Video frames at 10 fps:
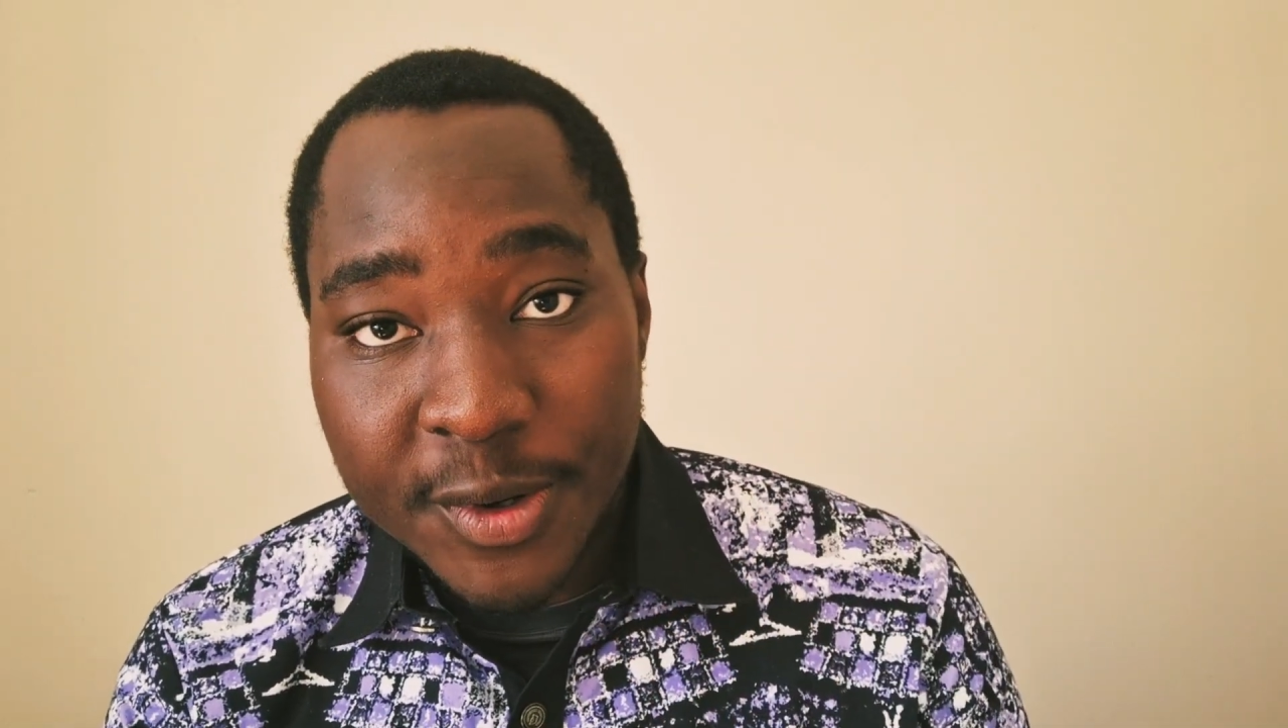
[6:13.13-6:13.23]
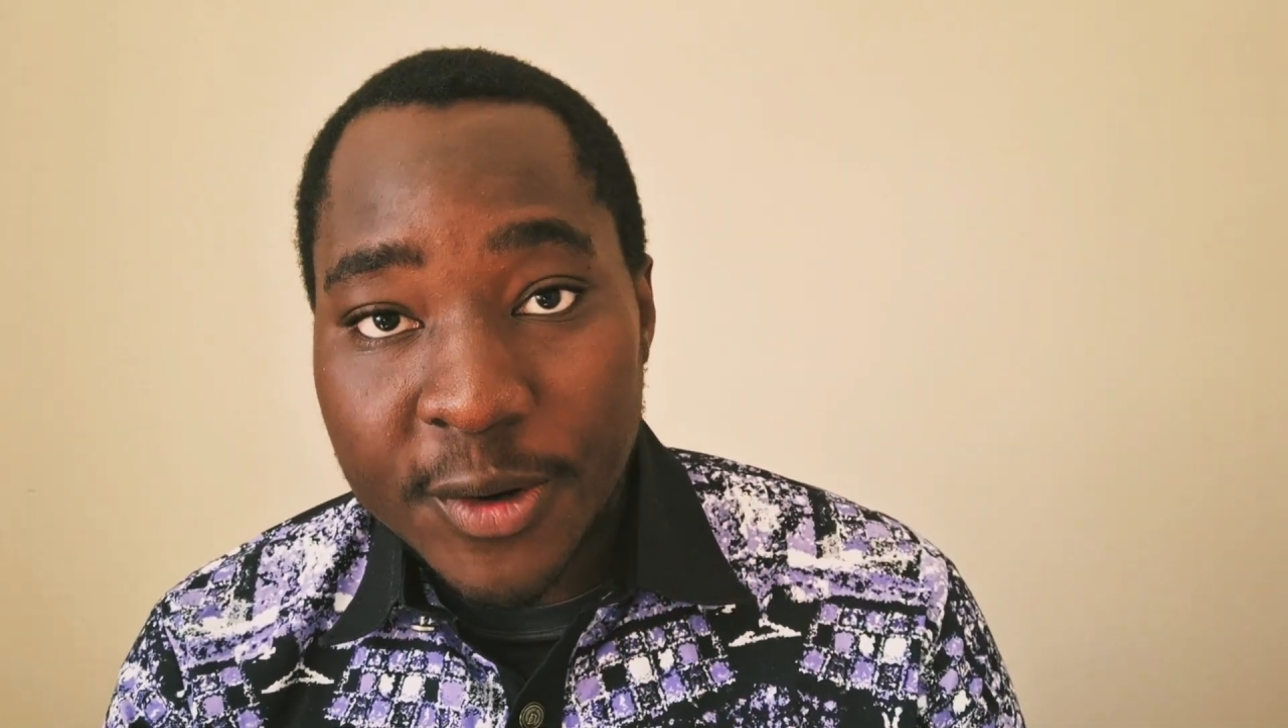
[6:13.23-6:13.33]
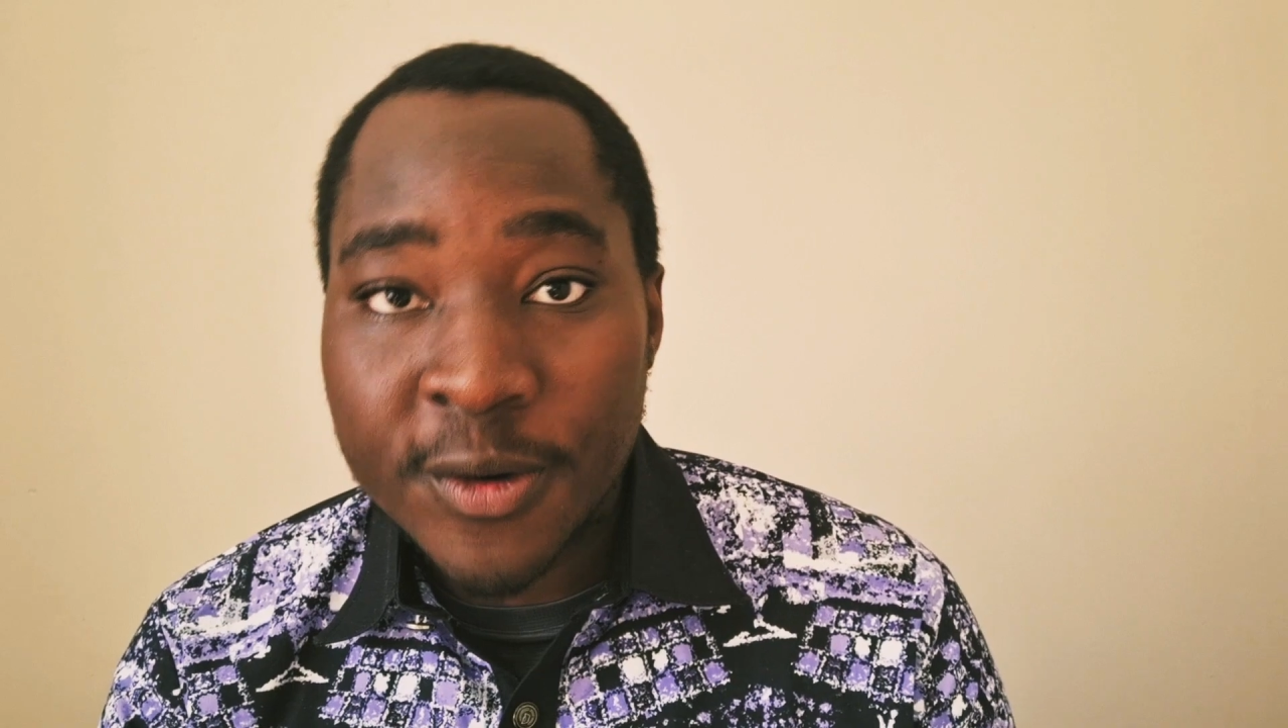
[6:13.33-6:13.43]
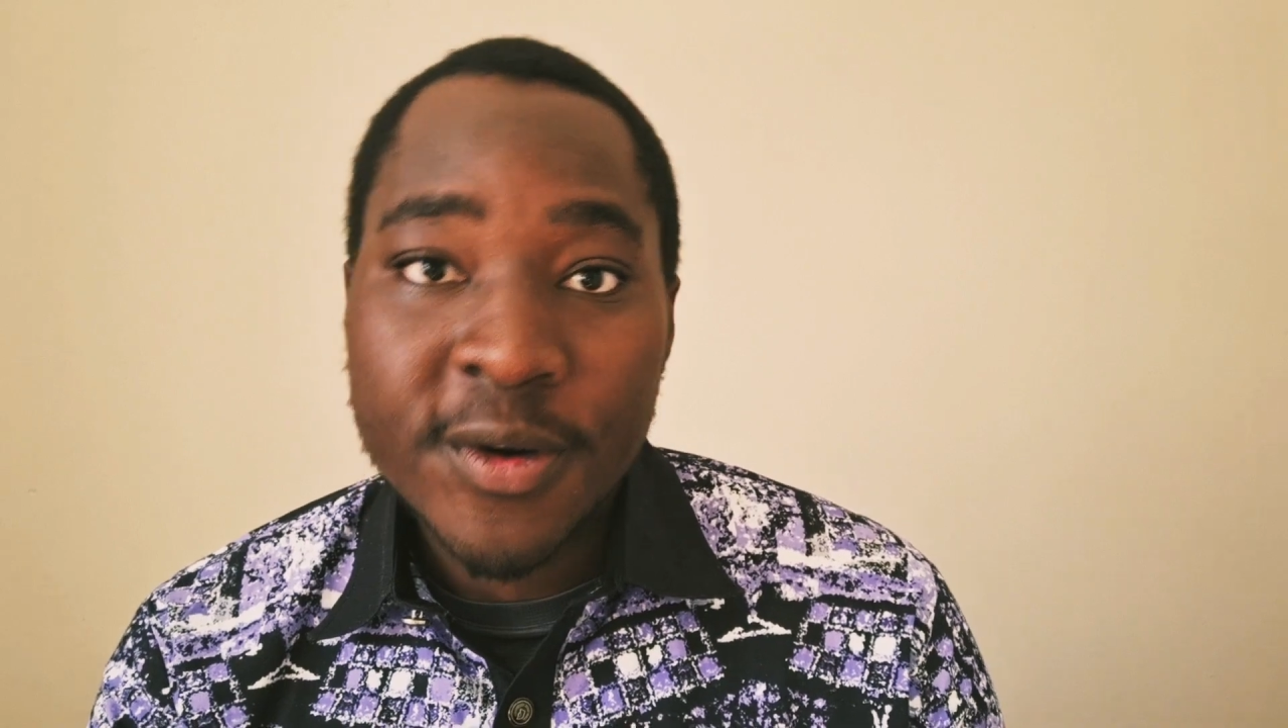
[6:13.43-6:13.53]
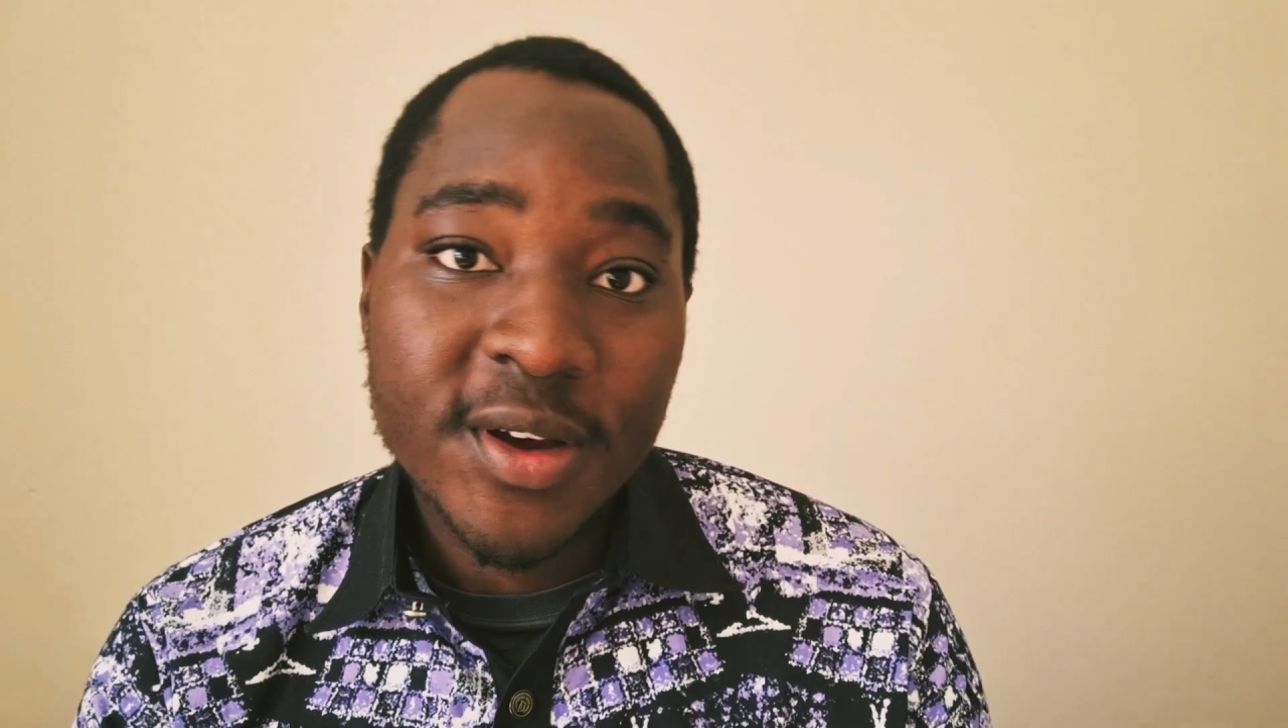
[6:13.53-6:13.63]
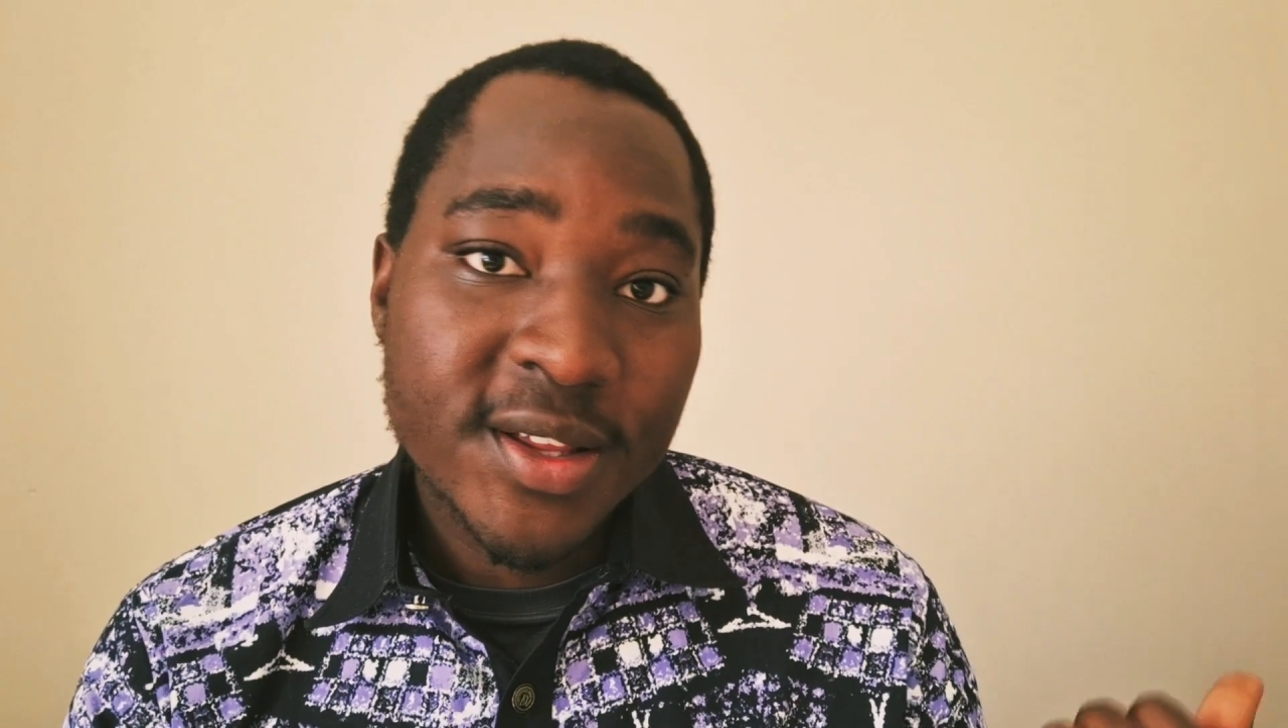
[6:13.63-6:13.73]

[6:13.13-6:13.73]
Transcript: go.